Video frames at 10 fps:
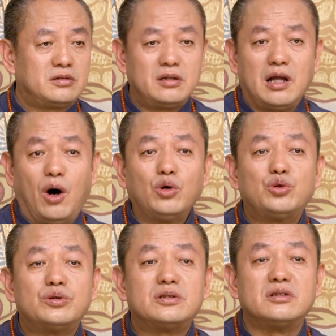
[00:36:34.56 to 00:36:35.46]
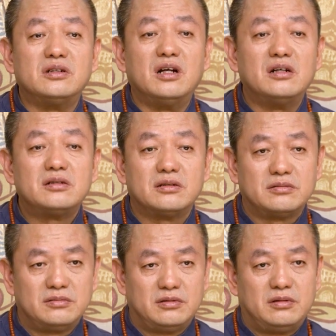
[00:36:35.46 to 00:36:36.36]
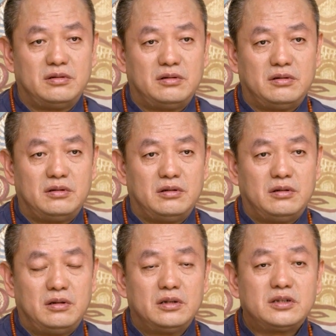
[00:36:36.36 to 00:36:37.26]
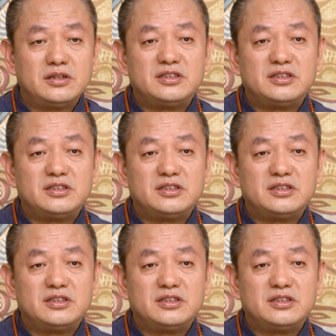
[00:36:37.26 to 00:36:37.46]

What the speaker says: It's vile, rat-like and dishonorable.